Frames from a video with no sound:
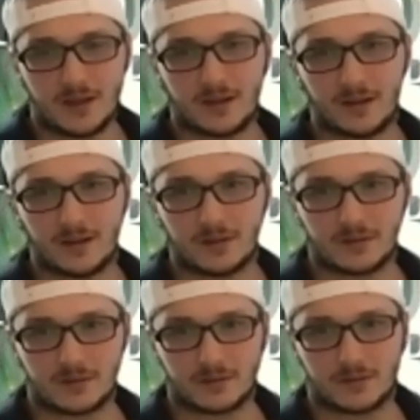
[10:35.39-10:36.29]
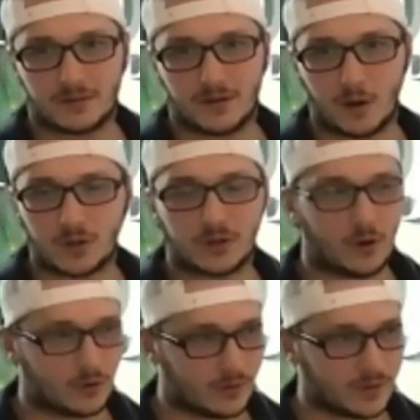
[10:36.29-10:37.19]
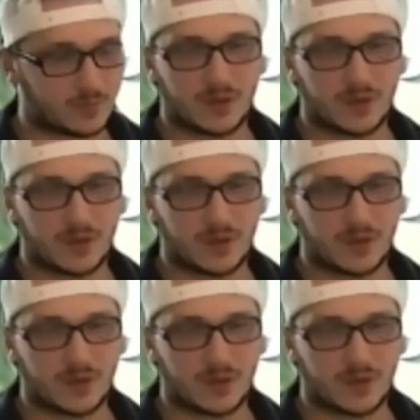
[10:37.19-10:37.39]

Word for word: And I would go to these